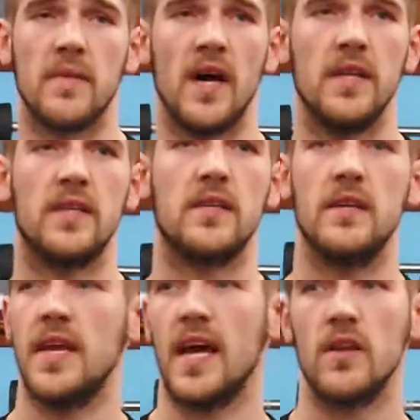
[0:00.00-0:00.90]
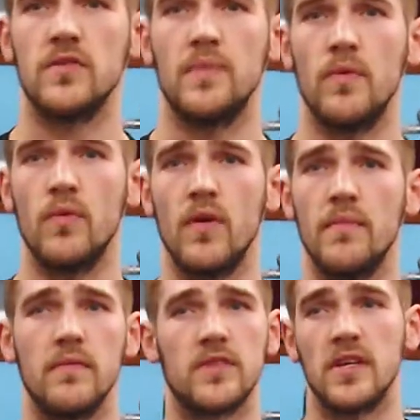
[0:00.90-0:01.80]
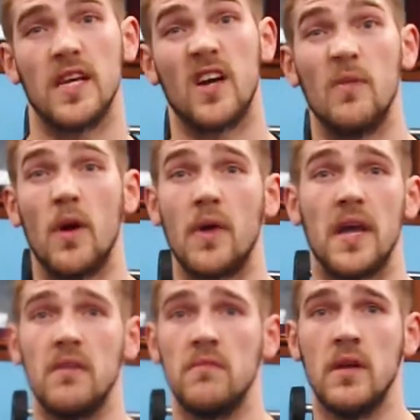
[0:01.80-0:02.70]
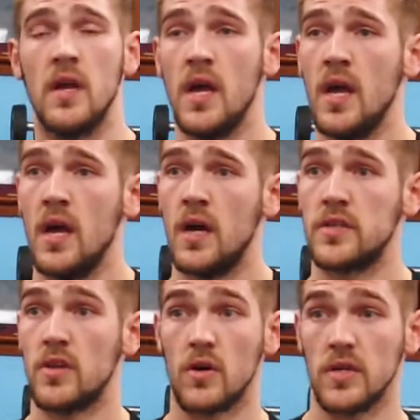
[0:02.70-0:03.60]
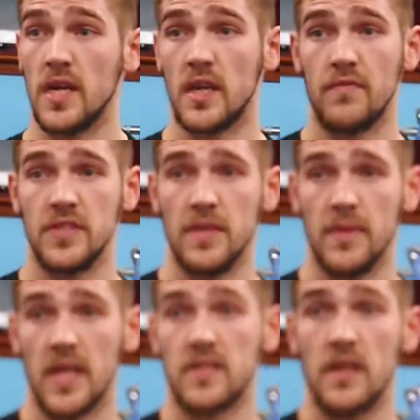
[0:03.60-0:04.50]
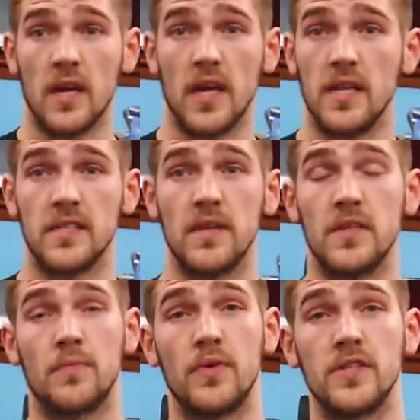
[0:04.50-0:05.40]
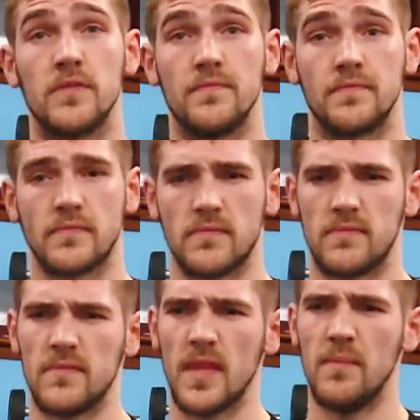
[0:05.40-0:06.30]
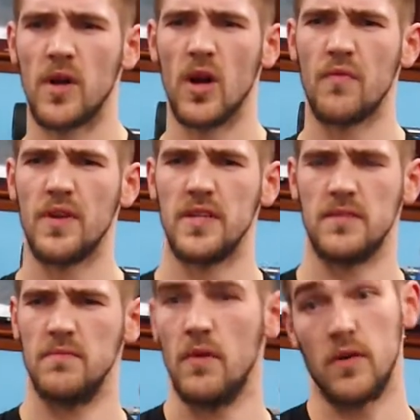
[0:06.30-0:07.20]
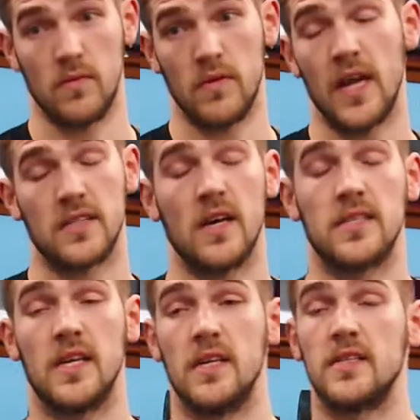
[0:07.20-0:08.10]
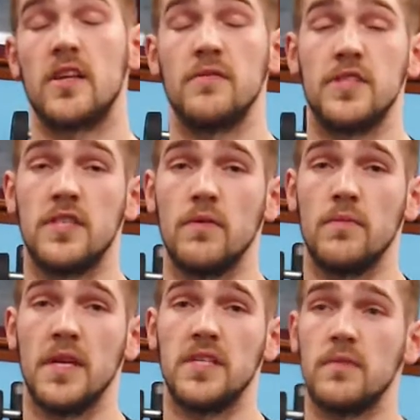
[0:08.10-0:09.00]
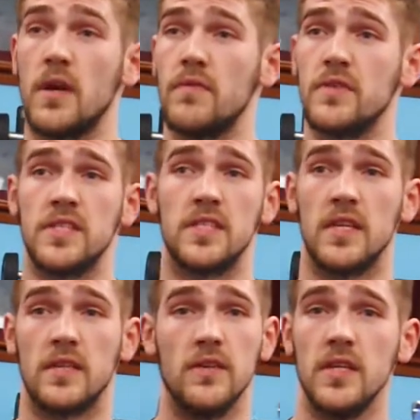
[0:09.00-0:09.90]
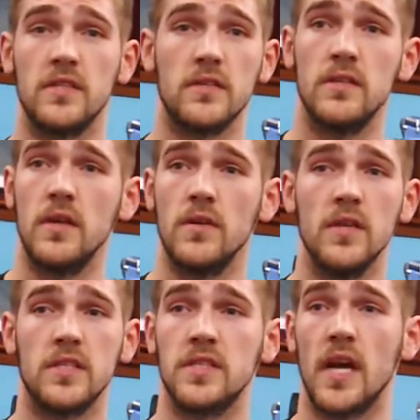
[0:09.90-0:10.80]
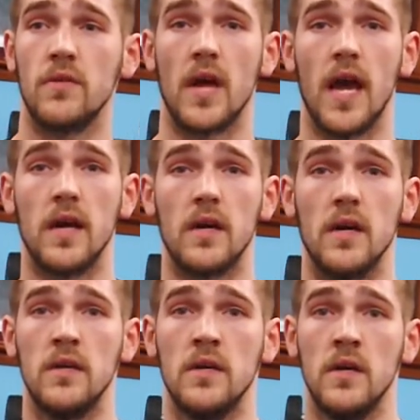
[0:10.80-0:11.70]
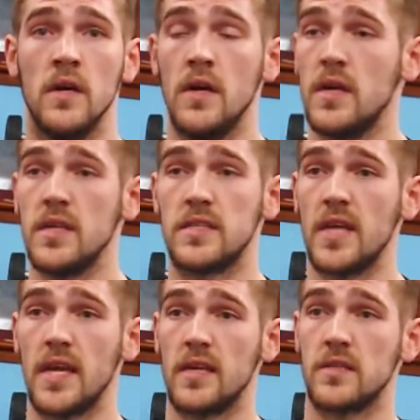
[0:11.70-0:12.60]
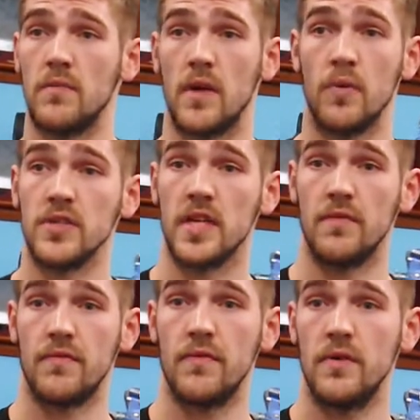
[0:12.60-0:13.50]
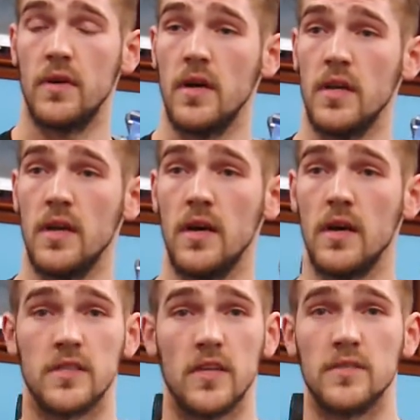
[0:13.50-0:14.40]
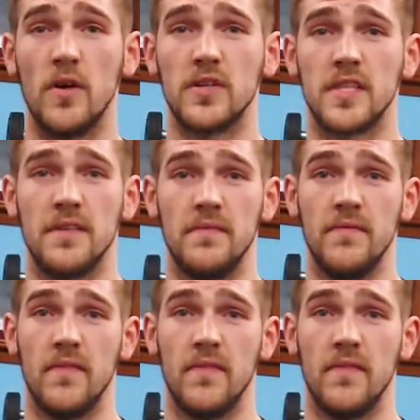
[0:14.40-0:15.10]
and he had loads of people with me, so I didn't go my way. Mm. And so I got yeah done for GBH. Lucky he didn't send me to prison. Mm. My girlfriend, well, at the time she's still with me. My girlfriend, she said, you need, to, you know, you need to channel that anger. You need to take it somewhere positive. And uh, I turned to boxing.